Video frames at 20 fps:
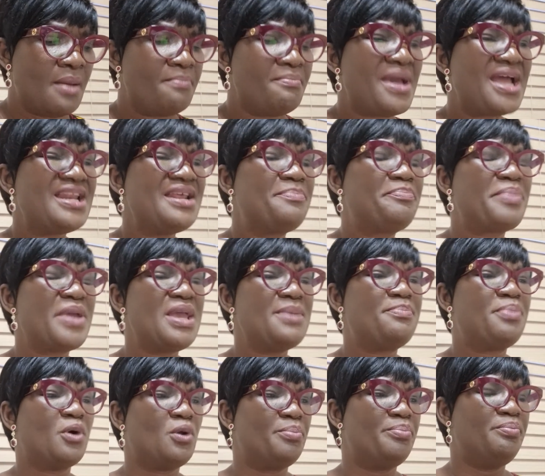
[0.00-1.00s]
Many
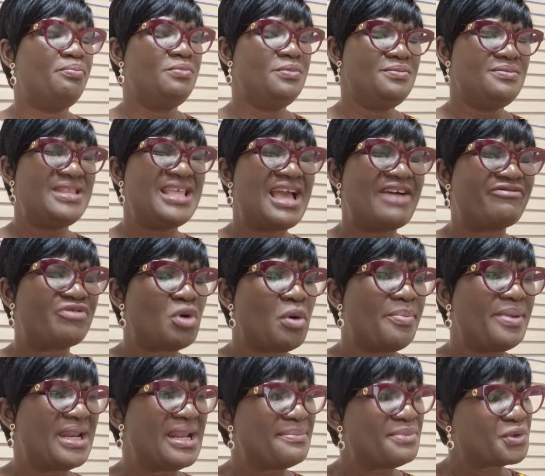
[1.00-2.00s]
people, they have
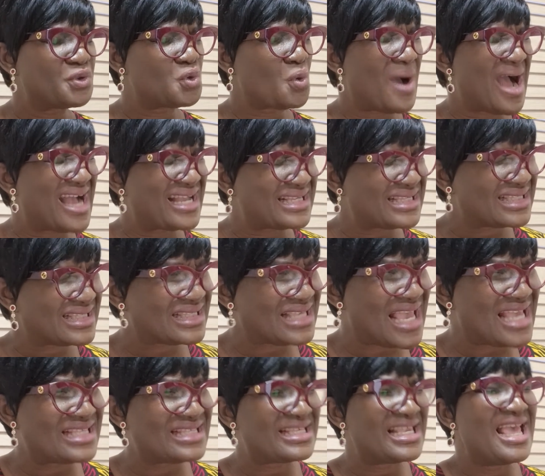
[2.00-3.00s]
not been able to
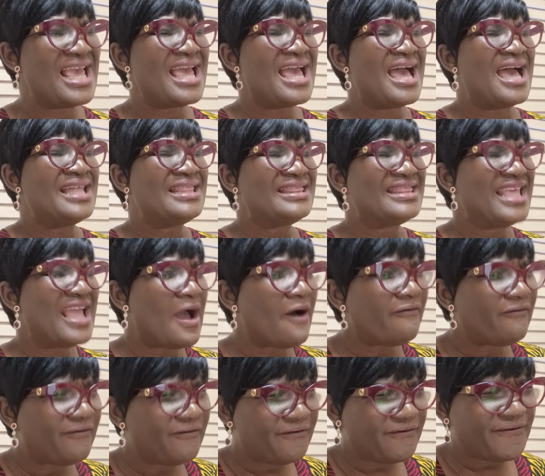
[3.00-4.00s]
access their
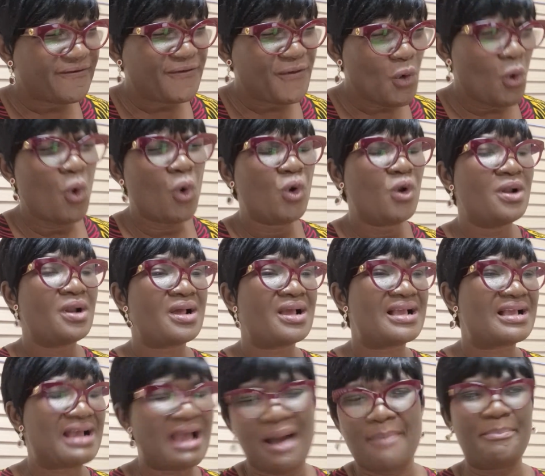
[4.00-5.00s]
full
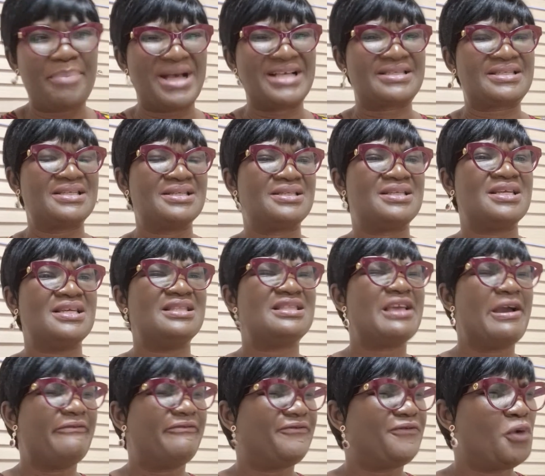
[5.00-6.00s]
capacity,
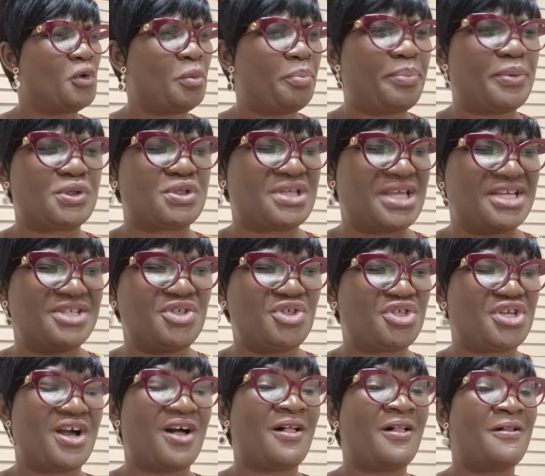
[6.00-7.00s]
their full
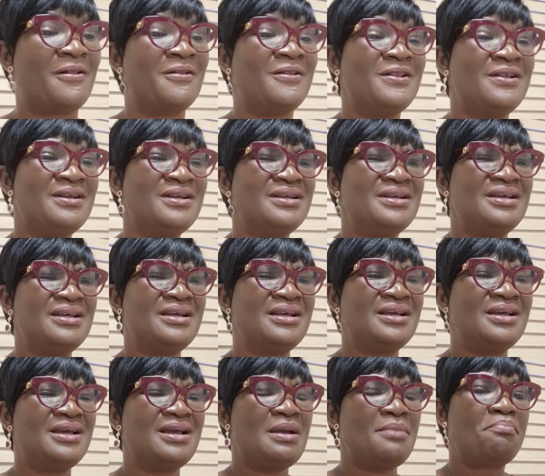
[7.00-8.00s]
potential,
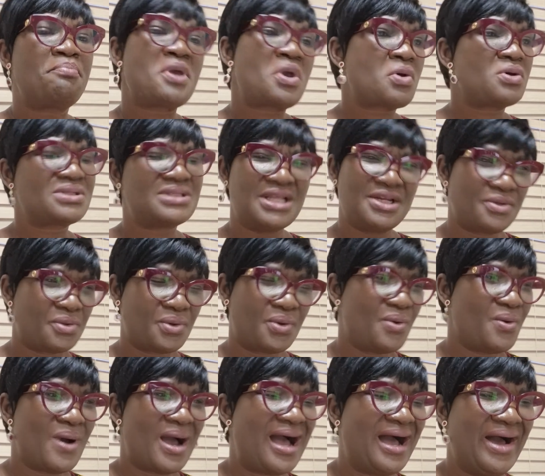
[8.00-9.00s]
because they don't
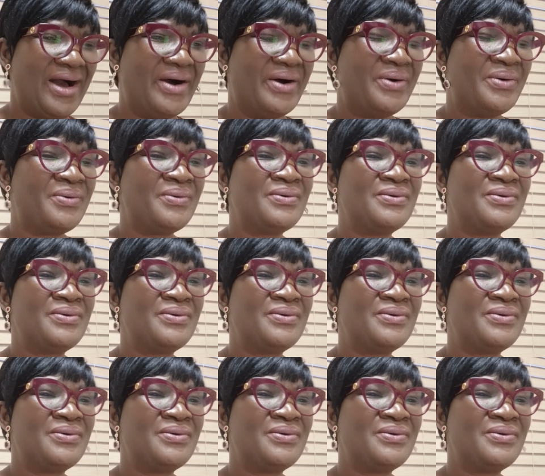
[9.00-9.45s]
know how.